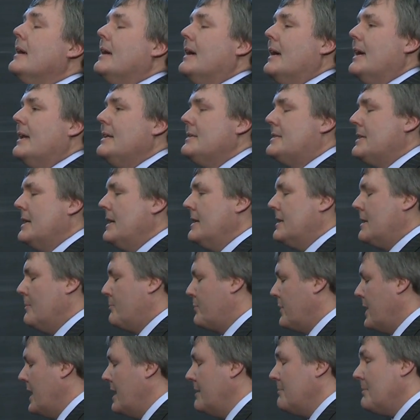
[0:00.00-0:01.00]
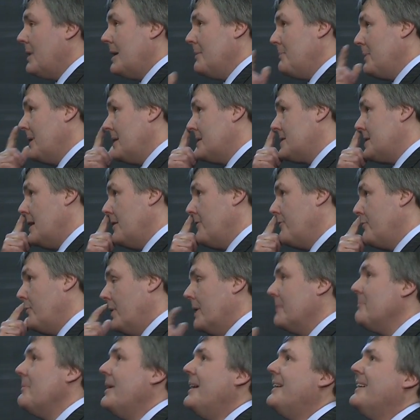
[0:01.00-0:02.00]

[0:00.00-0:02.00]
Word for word: Indeed, the brain might be a tough one.